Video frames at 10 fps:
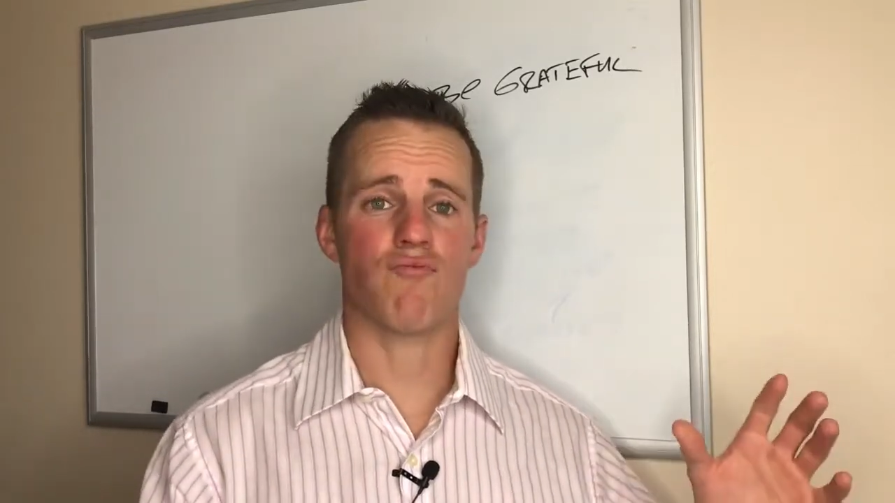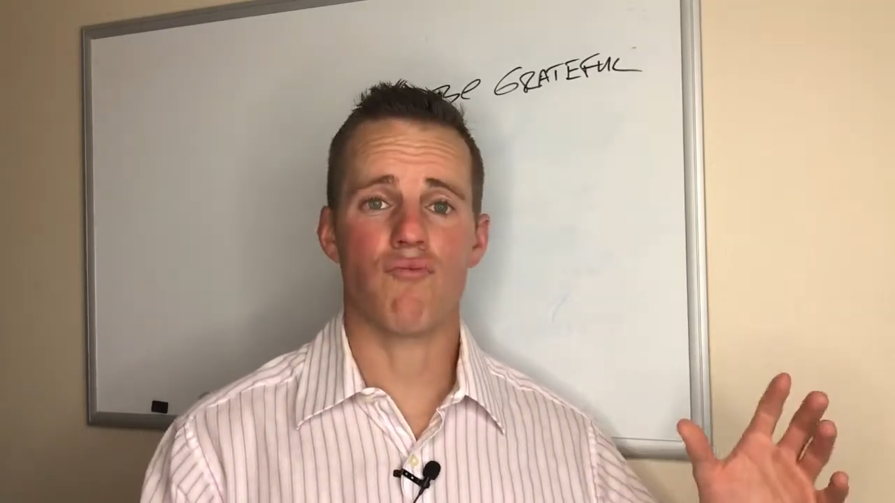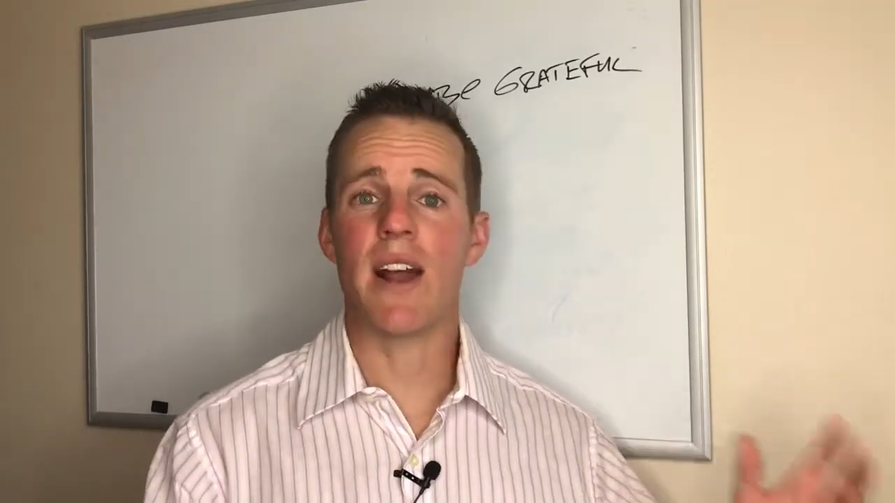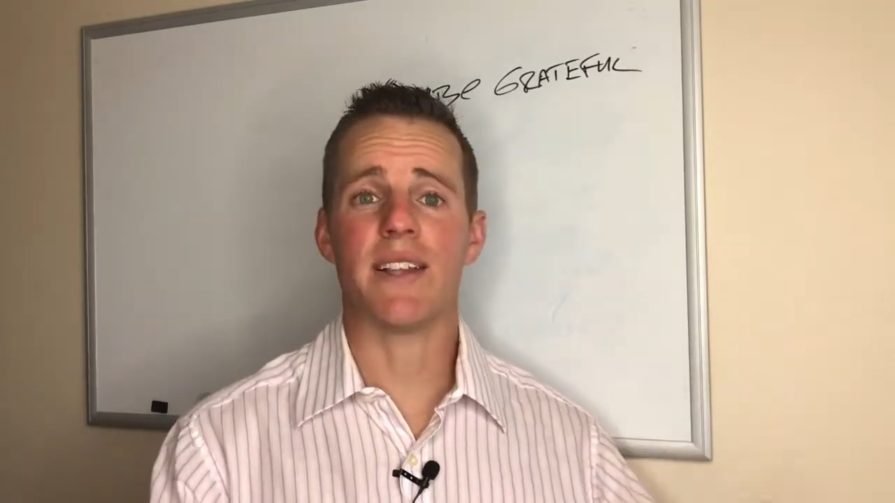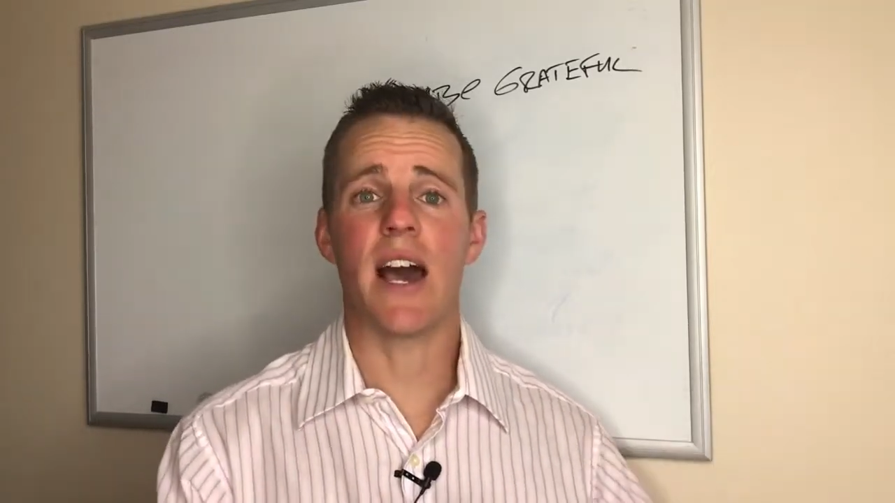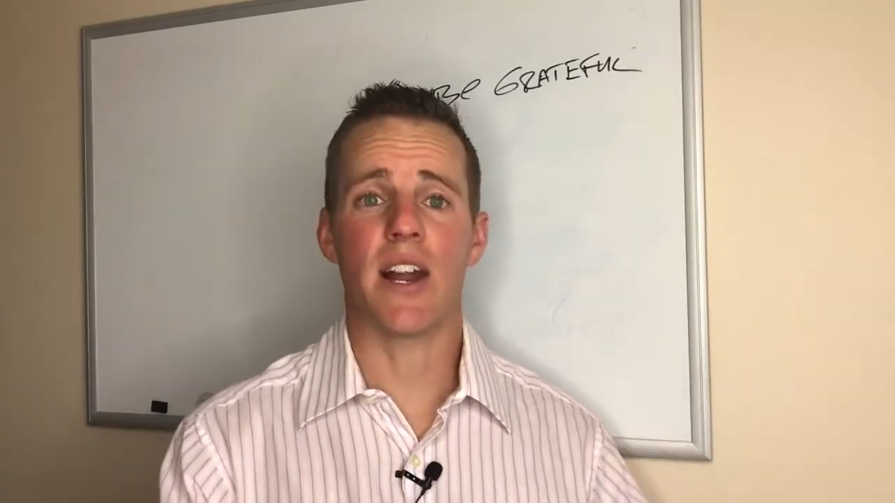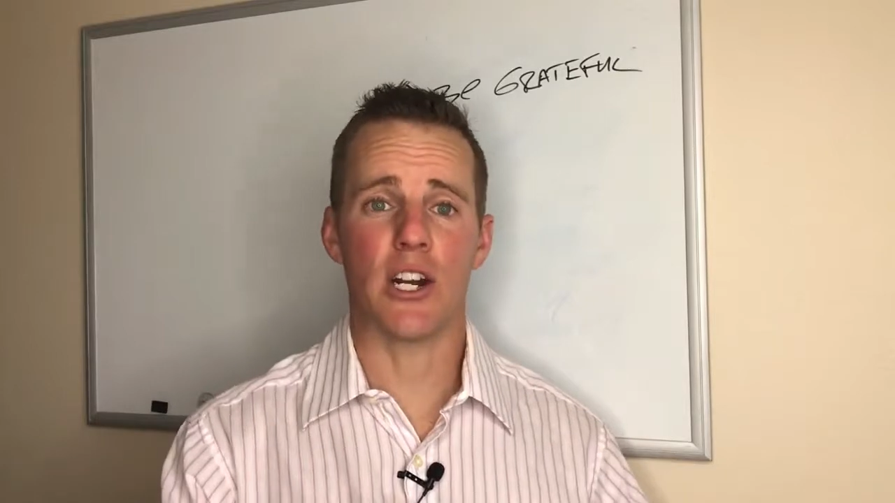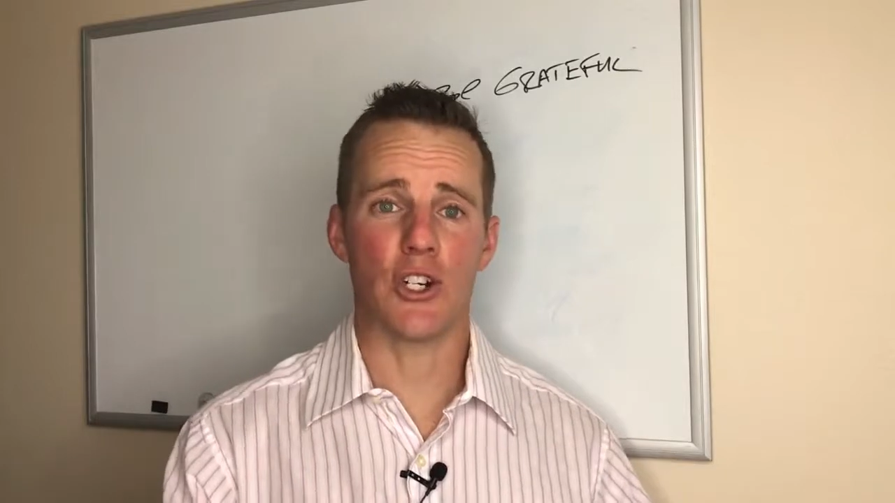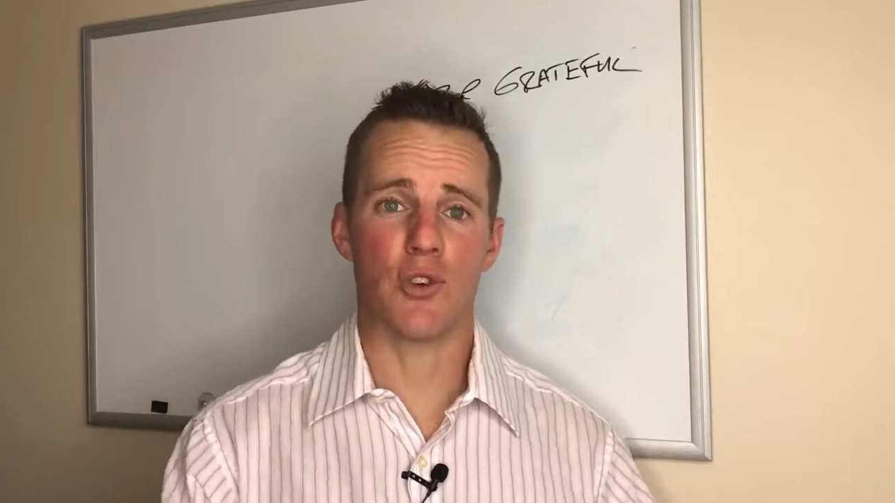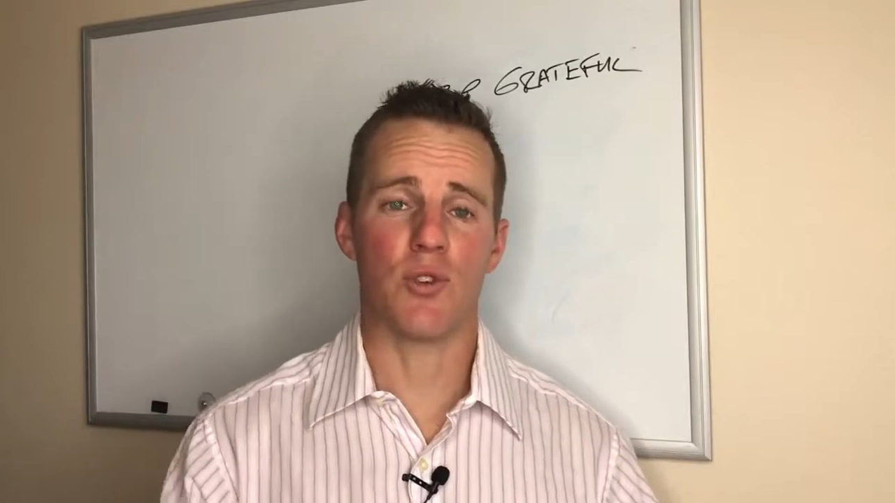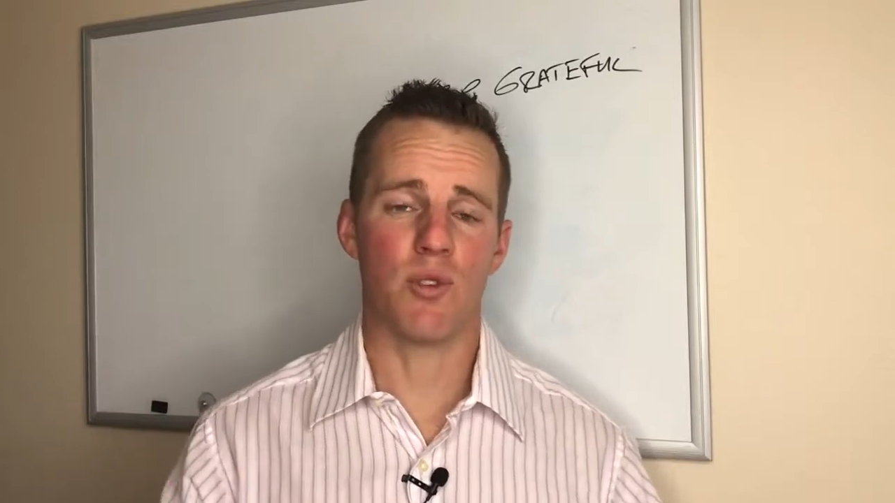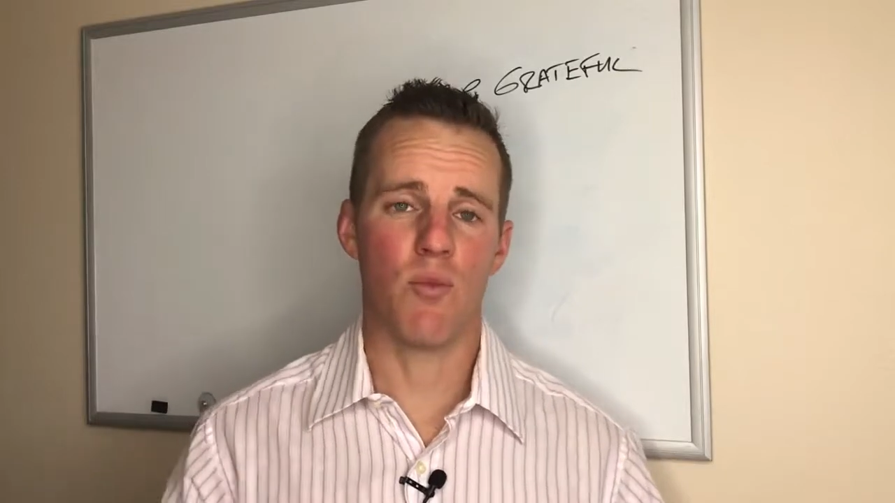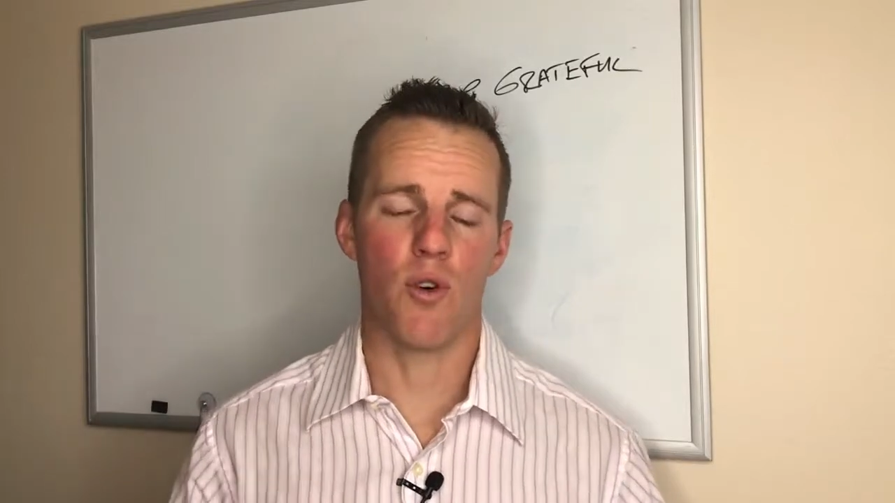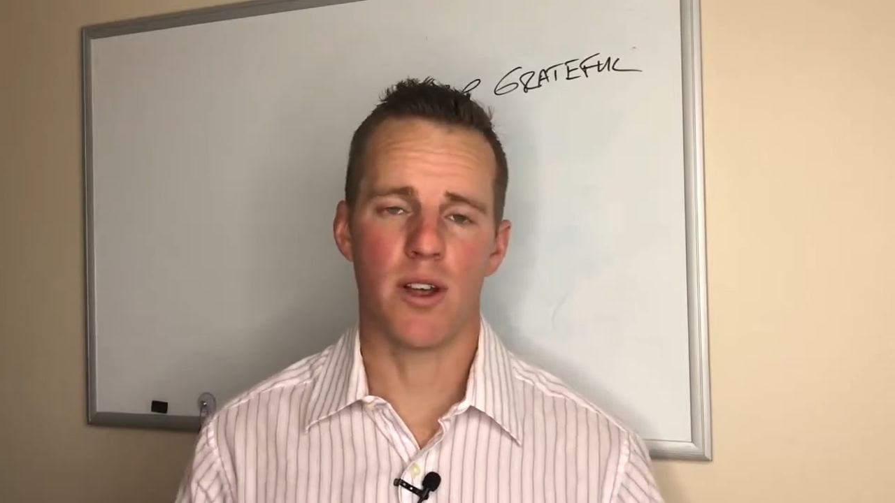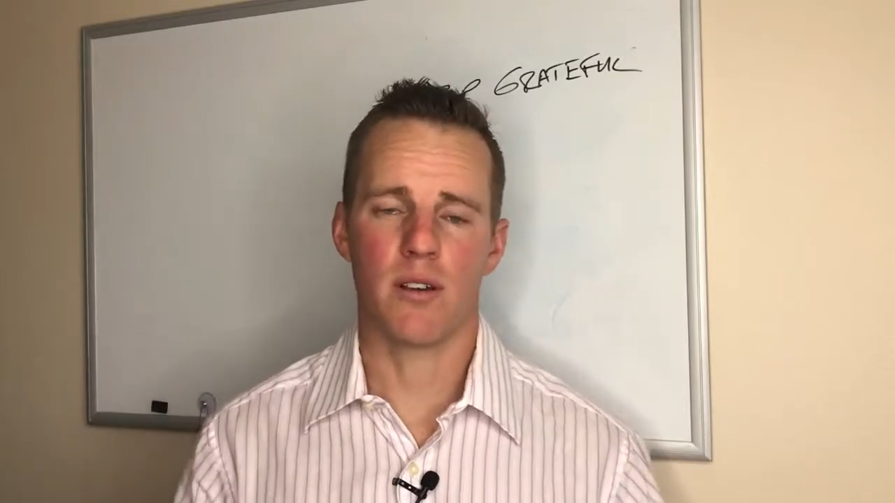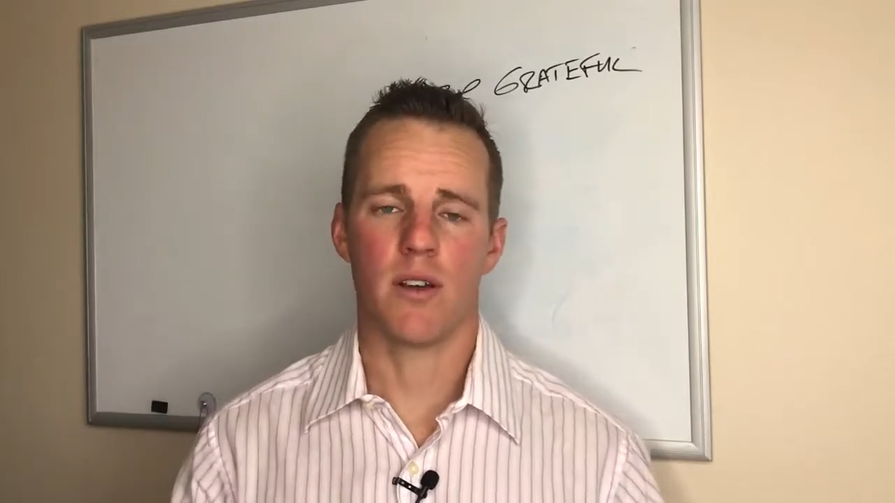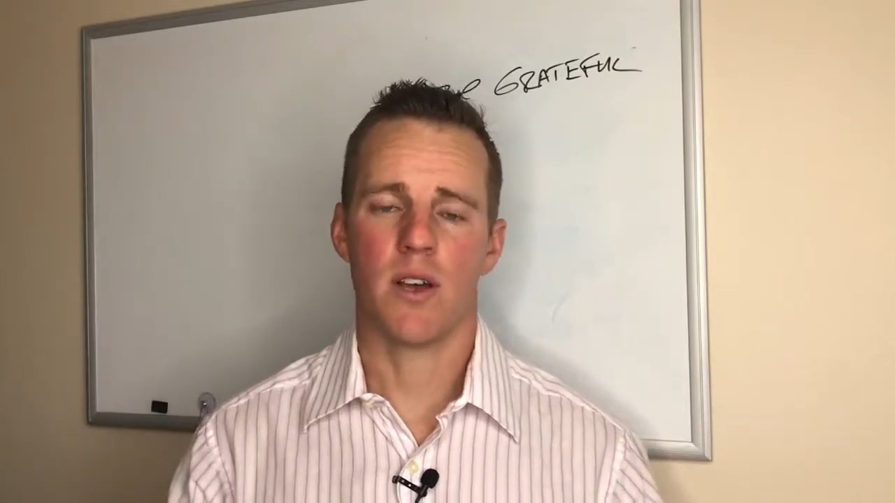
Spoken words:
write it down in a journal in the morning.